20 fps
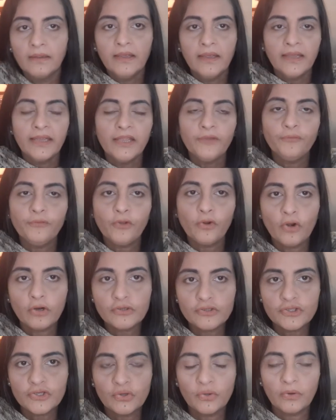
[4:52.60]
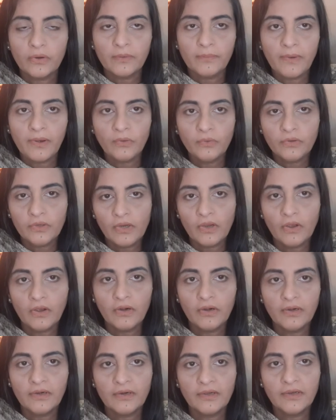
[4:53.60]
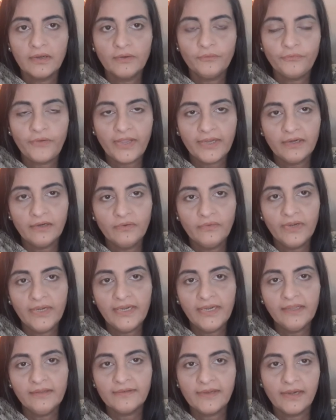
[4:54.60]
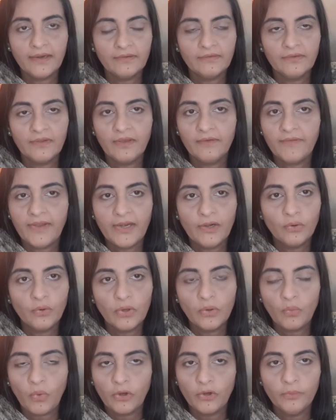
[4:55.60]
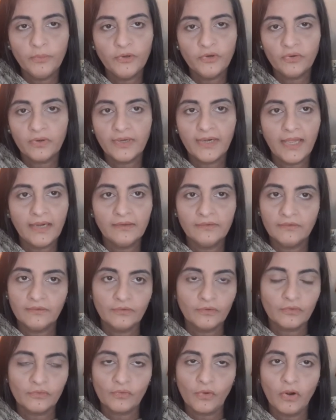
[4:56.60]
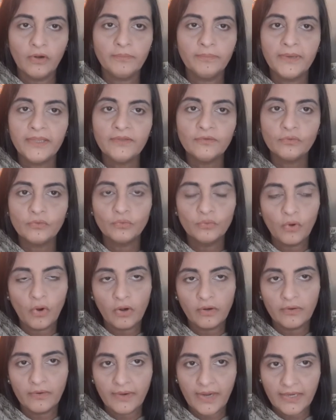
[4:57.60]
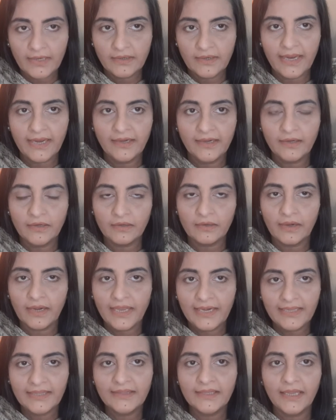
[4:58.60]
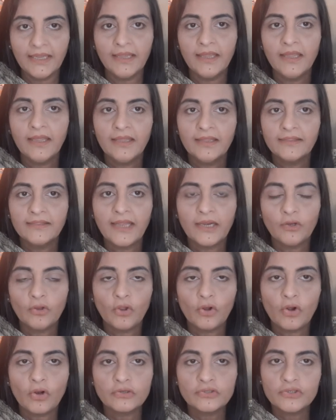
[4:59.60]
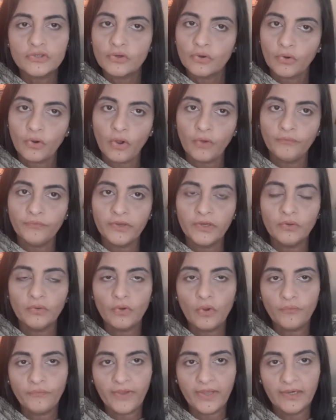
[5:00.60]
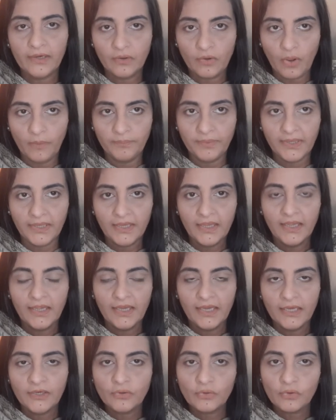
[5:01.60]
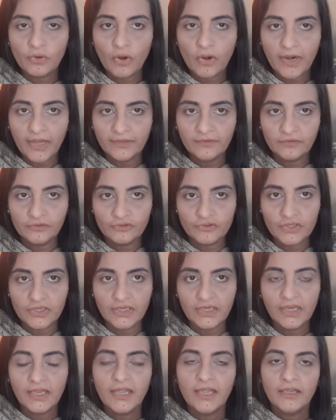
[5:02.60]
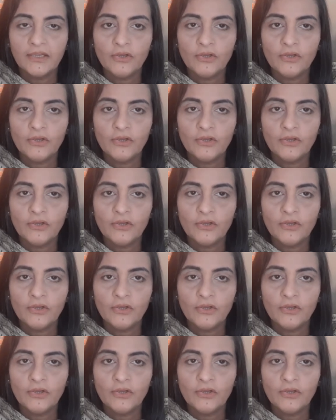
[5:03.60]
If you're not sure about your final readings, let us say while doing volumetric analysis of salt, please do not enter anything that you are not sure of into your final copy, into your answer sheet.